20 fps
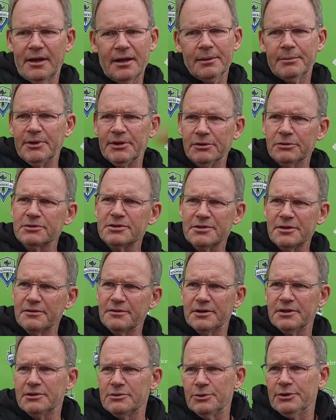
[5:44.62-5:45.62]
I mean, those are the
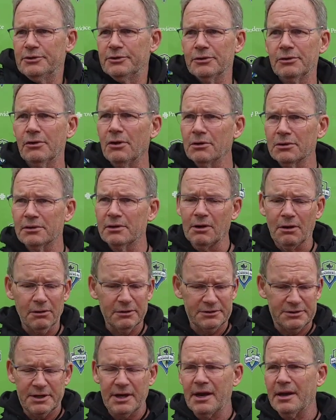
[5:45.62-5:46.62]
things we do all
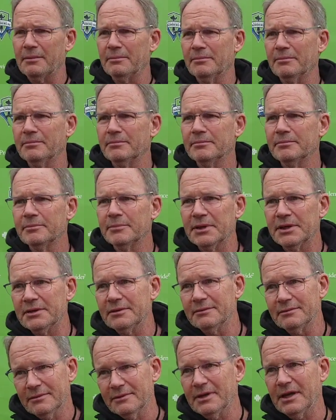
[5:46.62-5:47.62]
the time. But
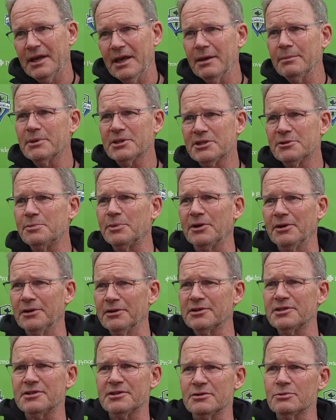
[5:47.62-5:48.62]
the game
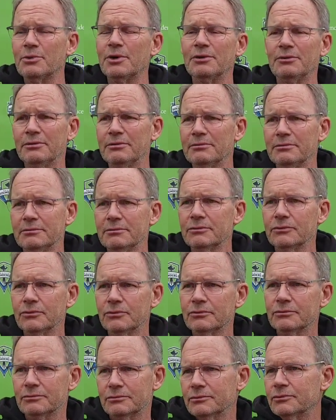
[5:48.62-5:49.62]
experience is what
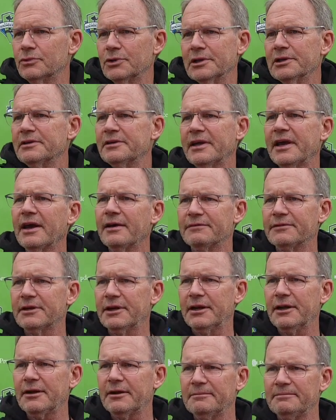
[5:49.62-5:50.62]
really they have to
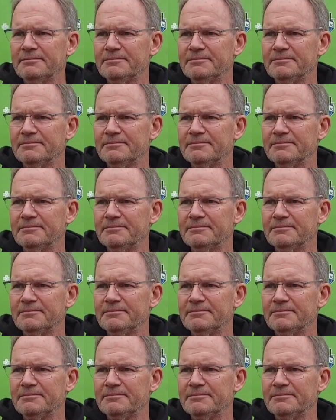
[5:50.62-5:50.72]
get at.